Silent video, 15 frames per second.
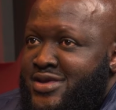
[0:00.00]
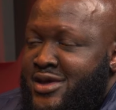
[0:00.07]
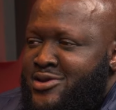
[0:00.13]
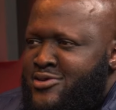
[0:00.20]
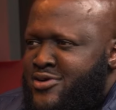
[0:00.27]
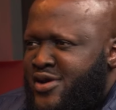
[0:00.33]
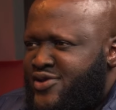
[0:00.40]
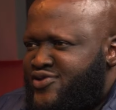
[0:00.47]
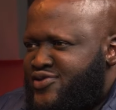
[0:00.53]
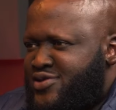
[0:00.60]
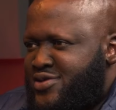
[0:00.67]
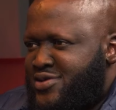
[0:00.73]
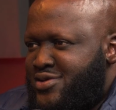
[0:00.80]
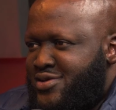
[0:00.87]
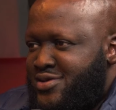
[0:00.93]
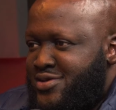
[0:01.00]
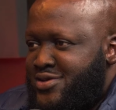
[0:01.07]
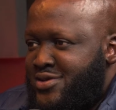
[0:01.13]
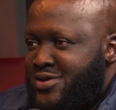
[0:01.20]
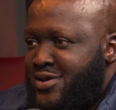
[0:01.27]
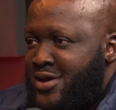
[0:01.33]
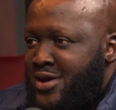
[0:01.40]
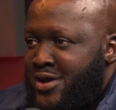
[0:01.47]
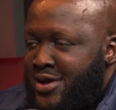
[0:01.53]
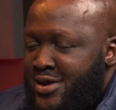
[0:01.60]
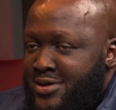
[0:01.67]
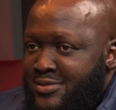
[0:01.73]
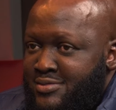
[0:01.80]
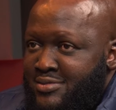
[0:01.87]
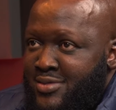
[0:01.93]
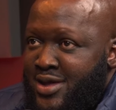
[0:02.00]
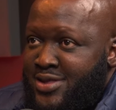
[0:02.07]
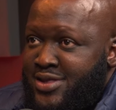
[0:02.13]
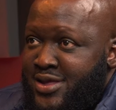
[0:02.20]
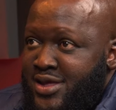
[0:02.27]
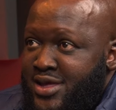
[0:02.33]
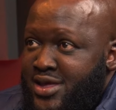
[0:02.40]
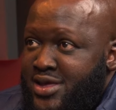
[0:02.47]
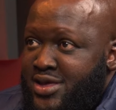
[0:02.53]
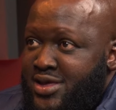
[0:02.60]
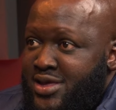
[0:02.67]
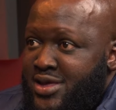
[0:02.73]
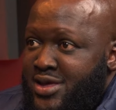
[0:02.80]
and rest. I think